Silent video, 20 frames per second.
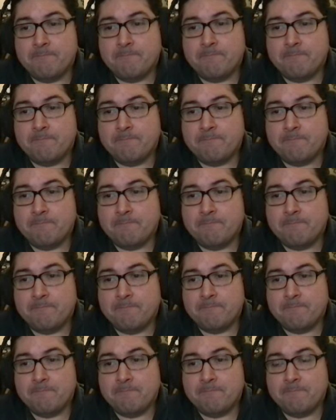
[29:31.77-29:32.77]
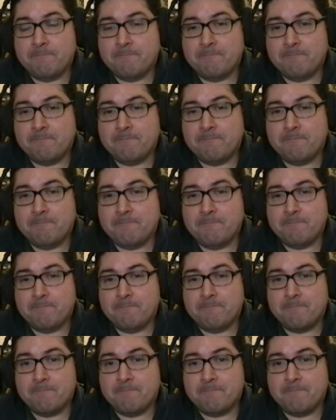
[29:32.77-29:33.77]

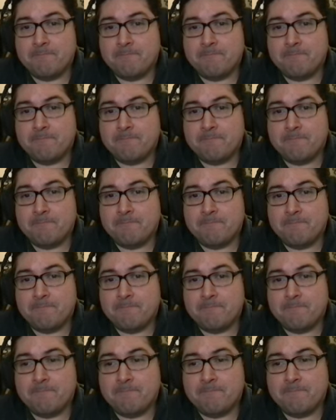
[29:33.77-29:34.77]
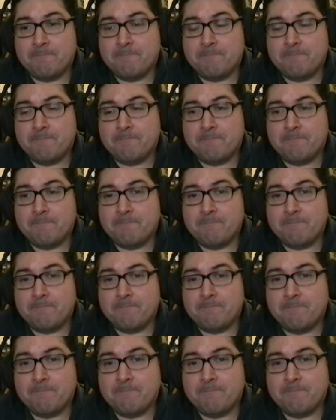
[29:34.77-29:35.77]

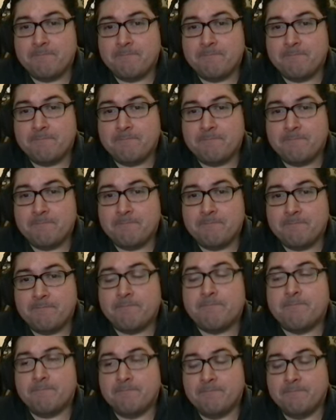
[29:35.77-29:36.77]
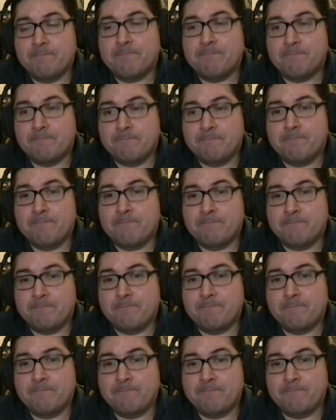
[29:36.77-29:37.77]

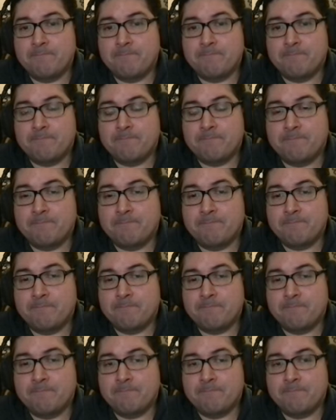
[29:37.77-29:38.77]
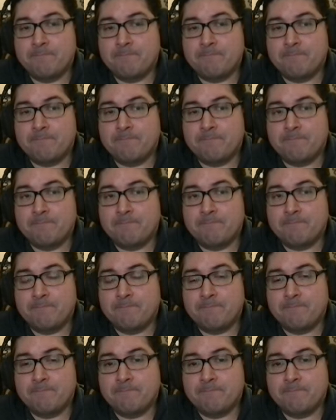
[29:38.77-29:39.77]
This person isn't speaking.